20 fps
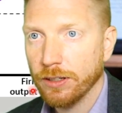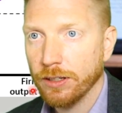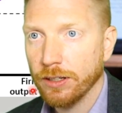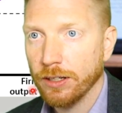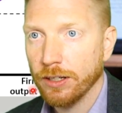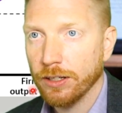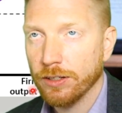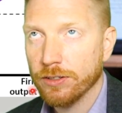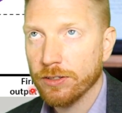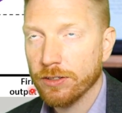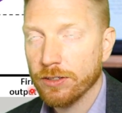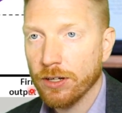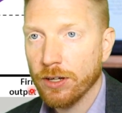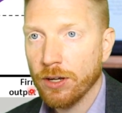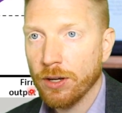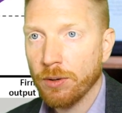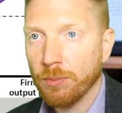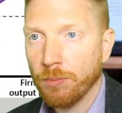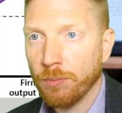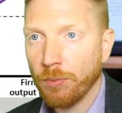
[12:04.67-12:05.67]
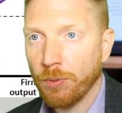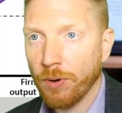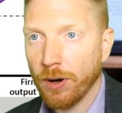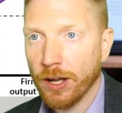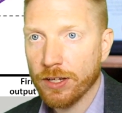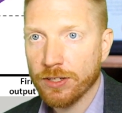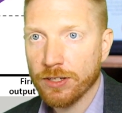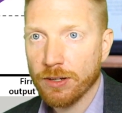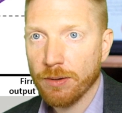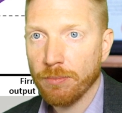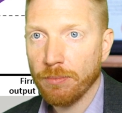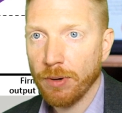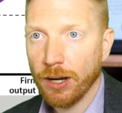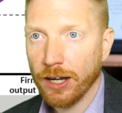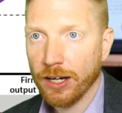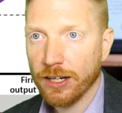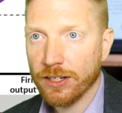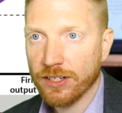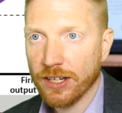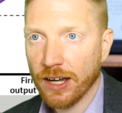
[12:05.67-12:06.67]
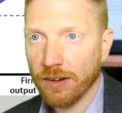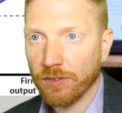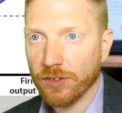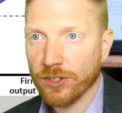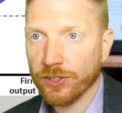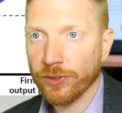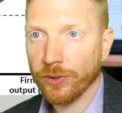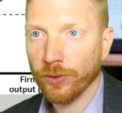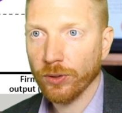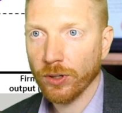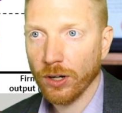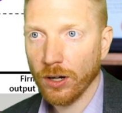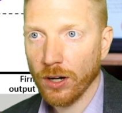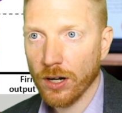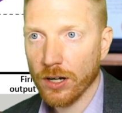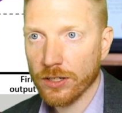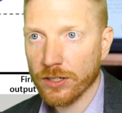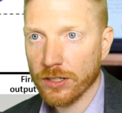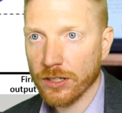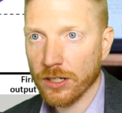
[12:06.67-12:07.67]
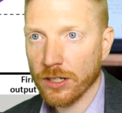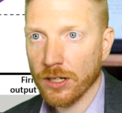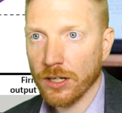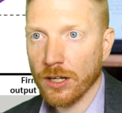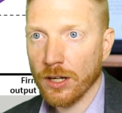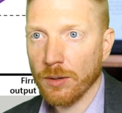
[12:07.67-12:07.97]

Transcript: It's price minus average total cost,